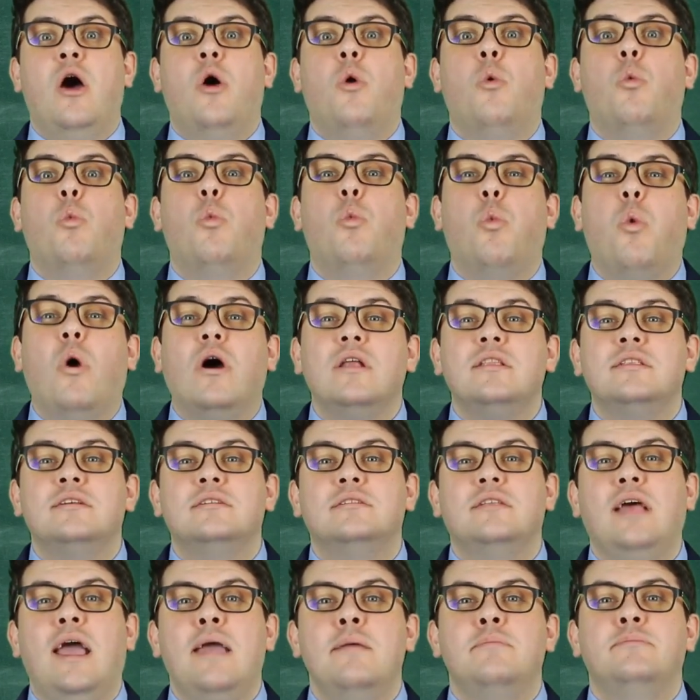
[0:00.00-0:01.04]

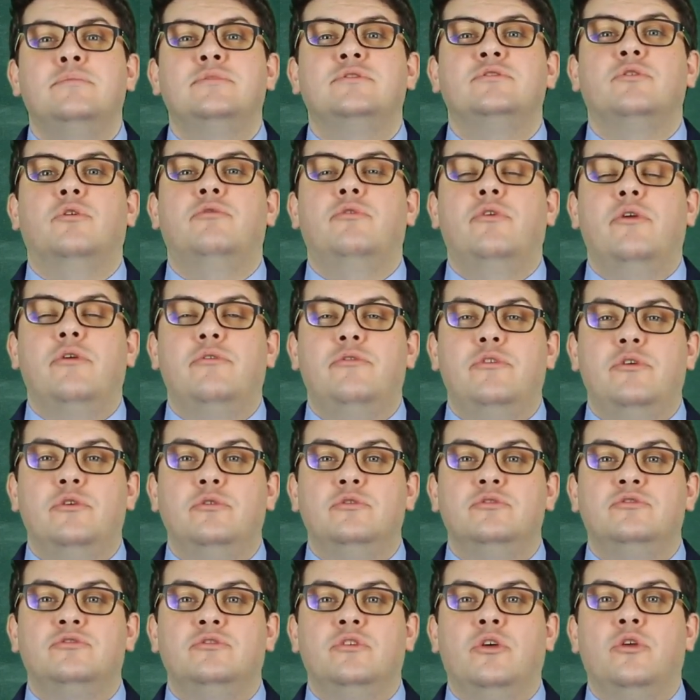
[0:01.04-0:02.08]
what types of
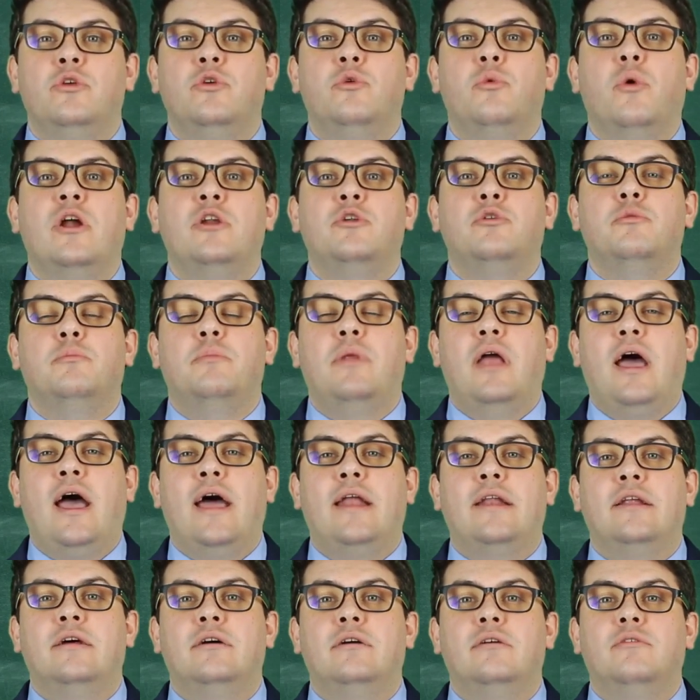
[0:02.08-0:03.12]
reviews you want to
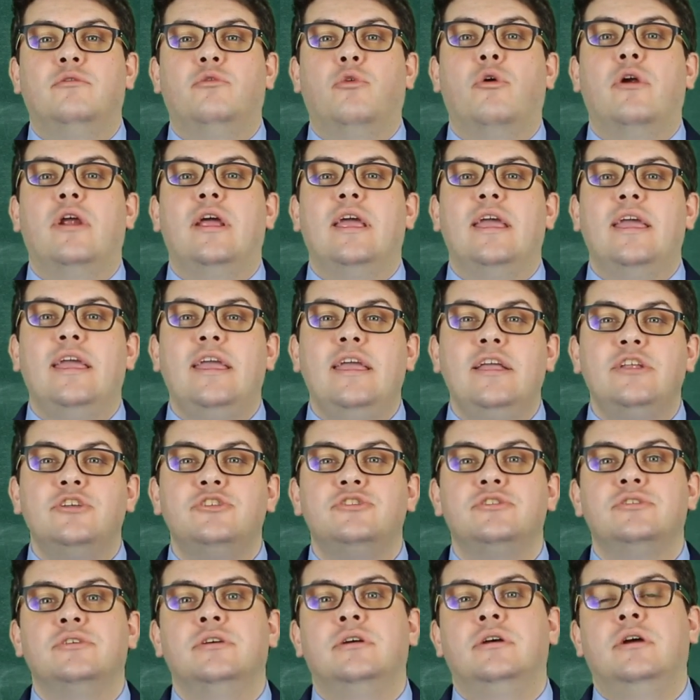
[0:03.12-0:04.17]
plan for
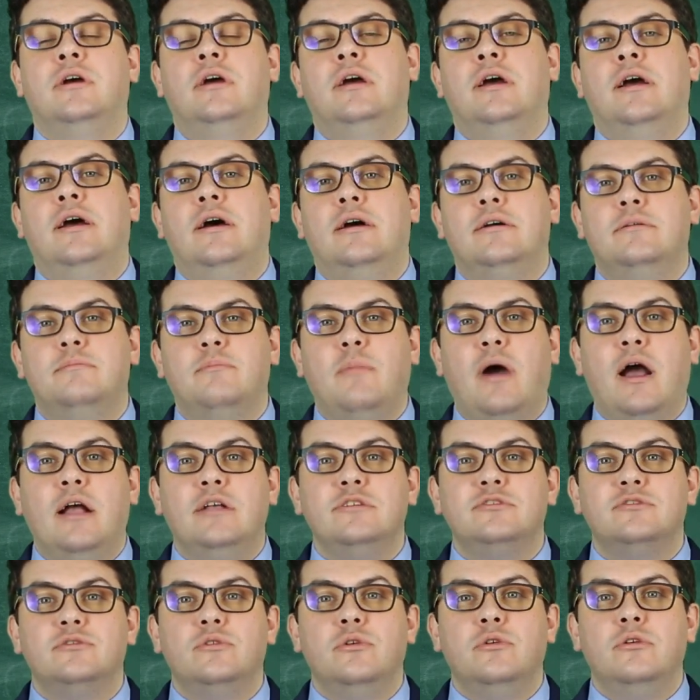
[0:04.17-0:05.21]
each
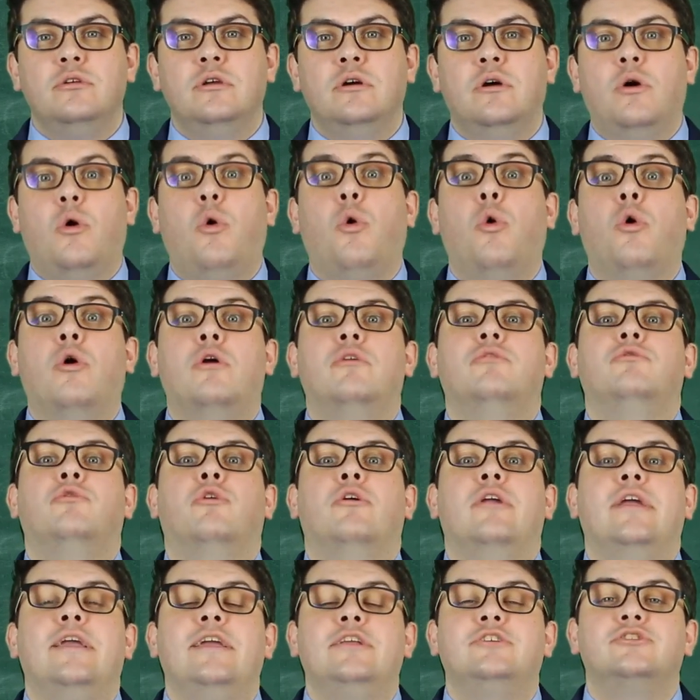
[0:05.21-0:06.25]
milestone or
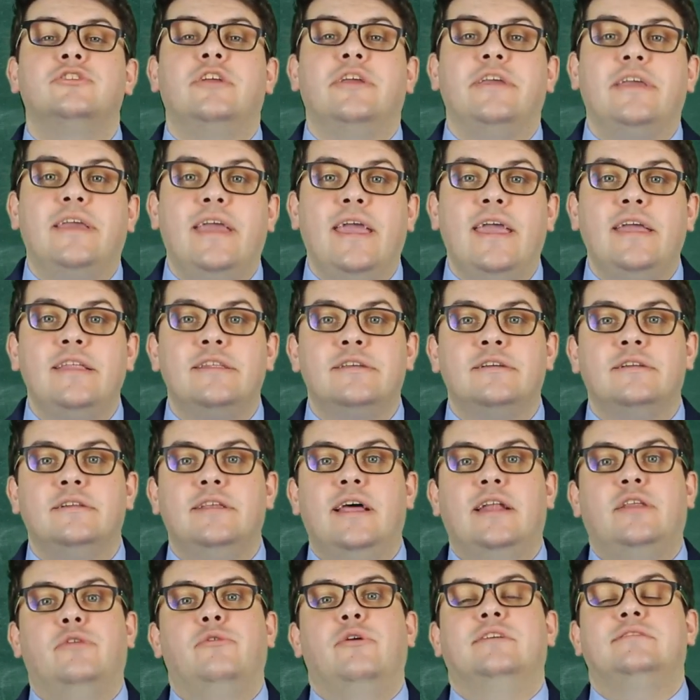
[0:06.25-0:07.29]
for each gate
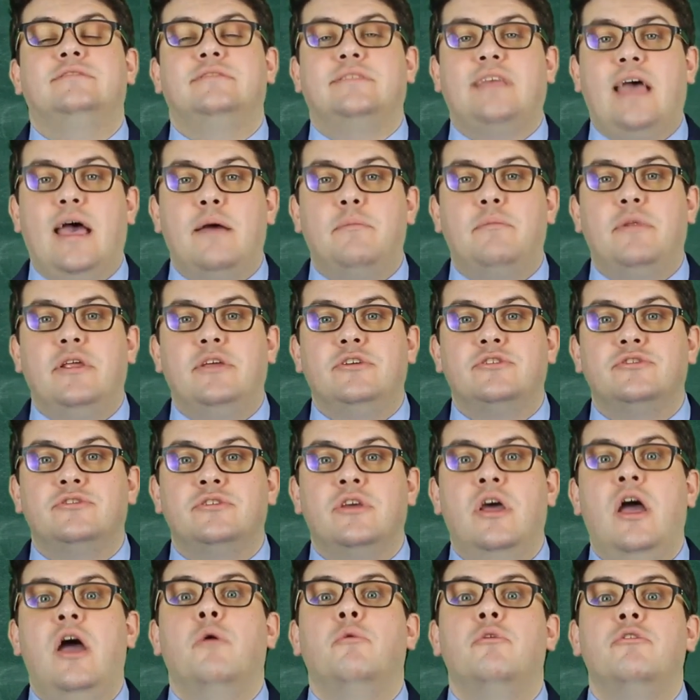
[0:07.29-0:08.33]
that you
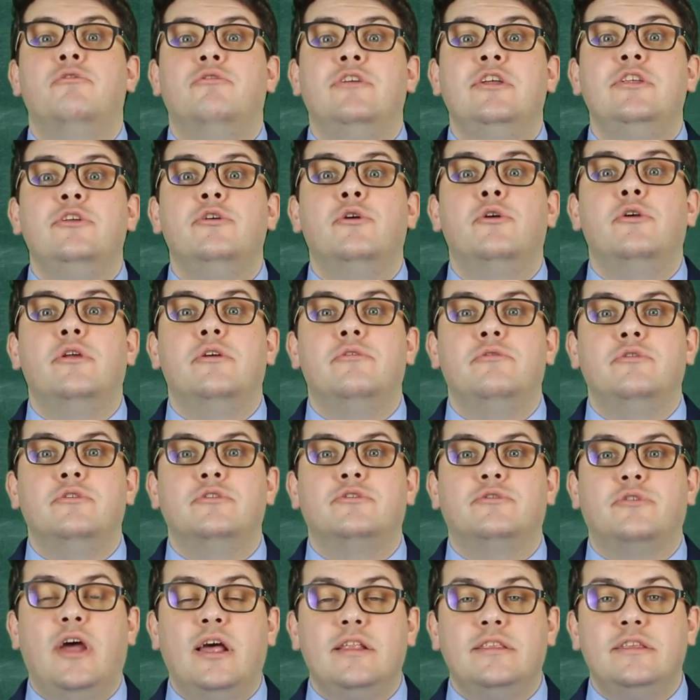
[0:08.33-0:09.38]
establish within your review
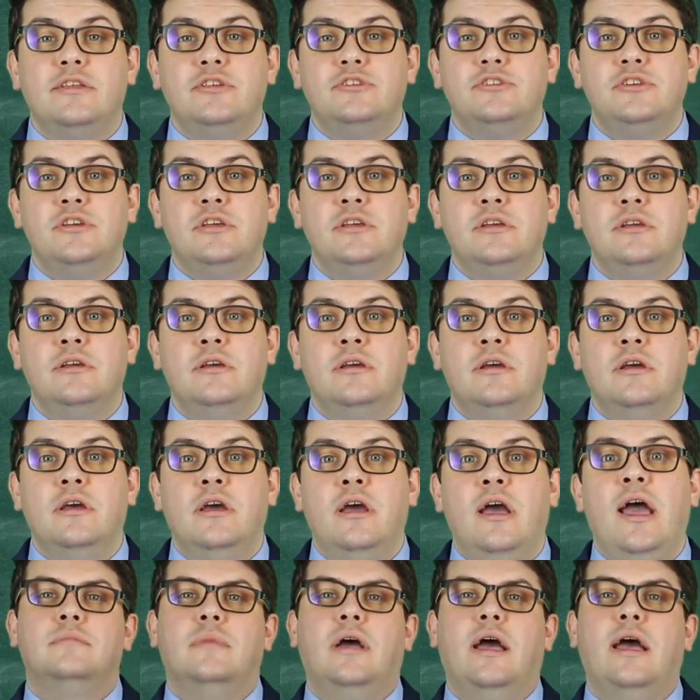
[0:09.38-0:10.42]
strategy,
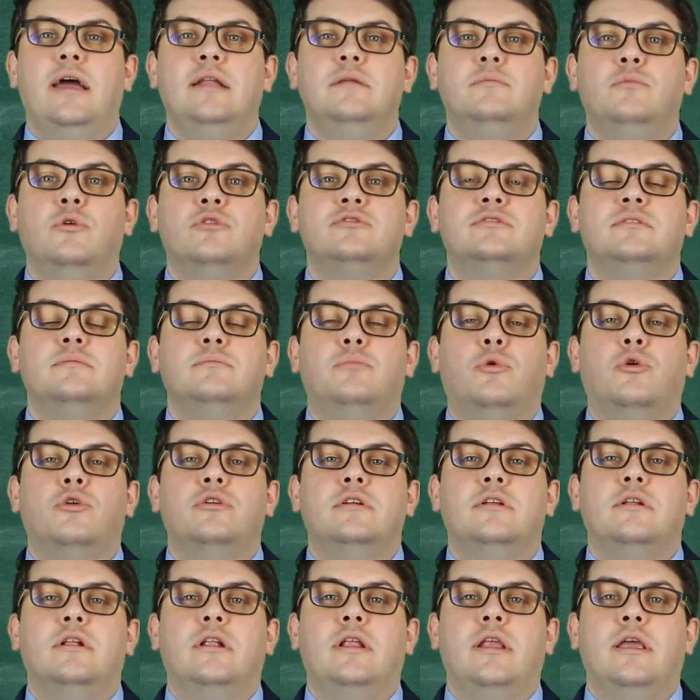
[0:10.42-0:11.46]
and most
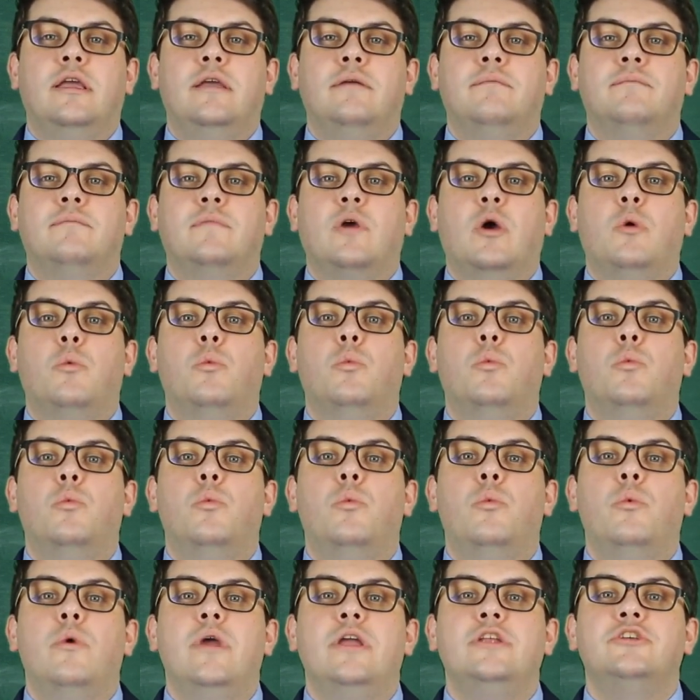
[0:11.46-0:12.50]
importantly,
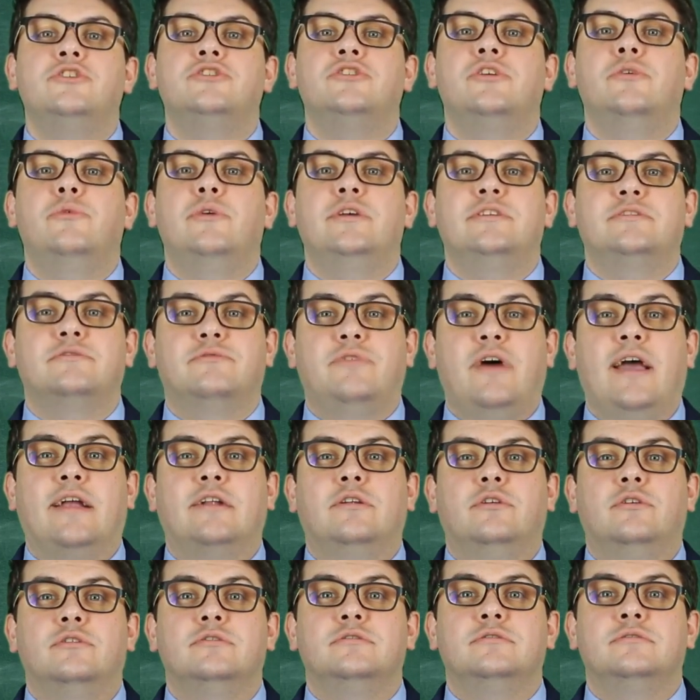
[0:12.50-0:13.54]
which risk
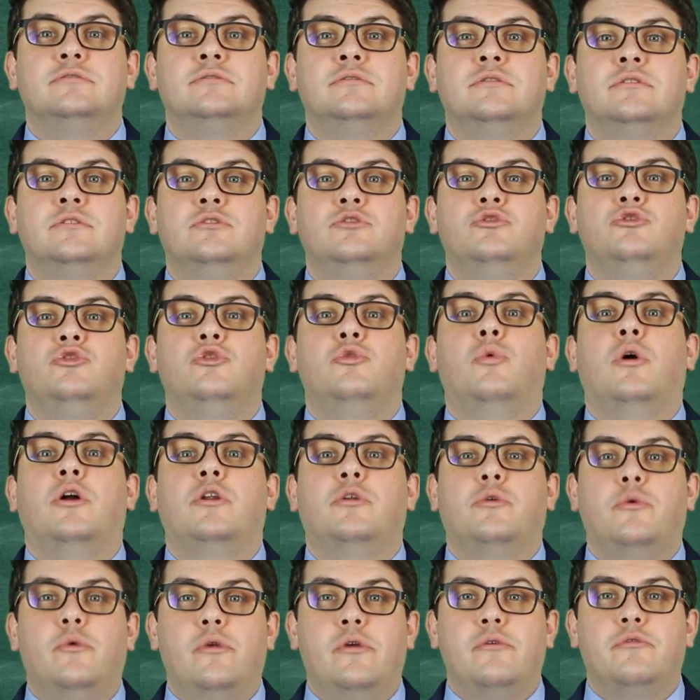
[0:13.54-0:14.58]
factors do you
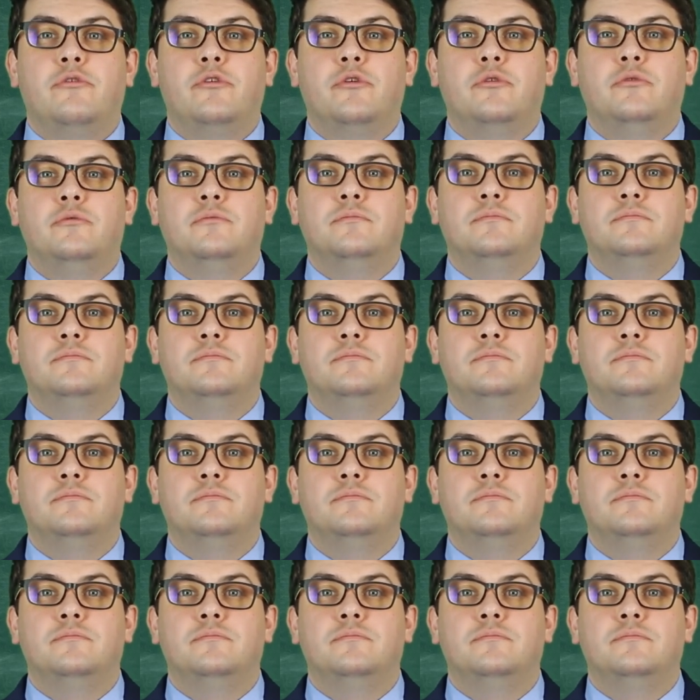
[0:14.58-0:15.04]
want to review.